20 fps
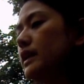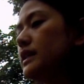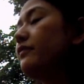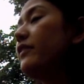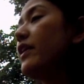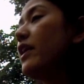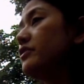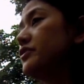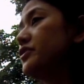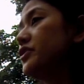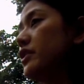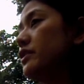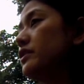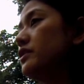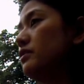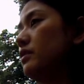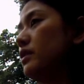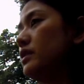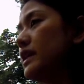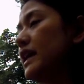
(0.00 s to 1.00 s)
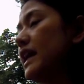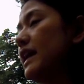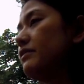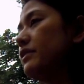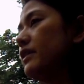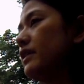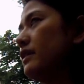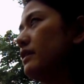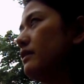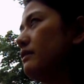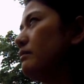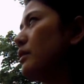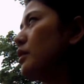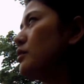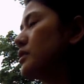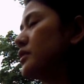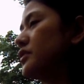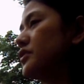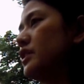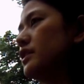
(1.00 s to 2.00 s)
very generous, have the
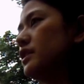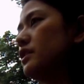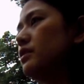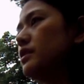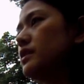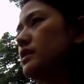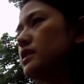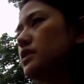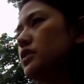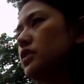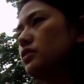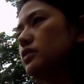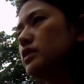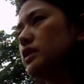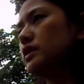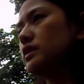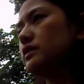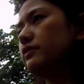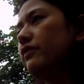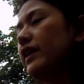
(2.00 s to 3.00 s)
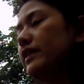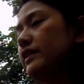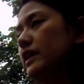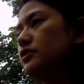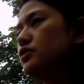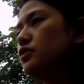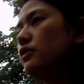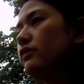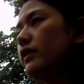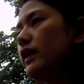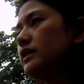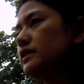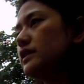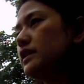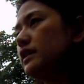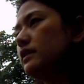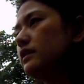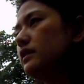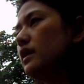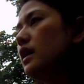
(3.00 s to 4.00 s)
most generous student financial
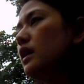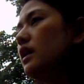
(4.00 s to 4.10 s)
funding.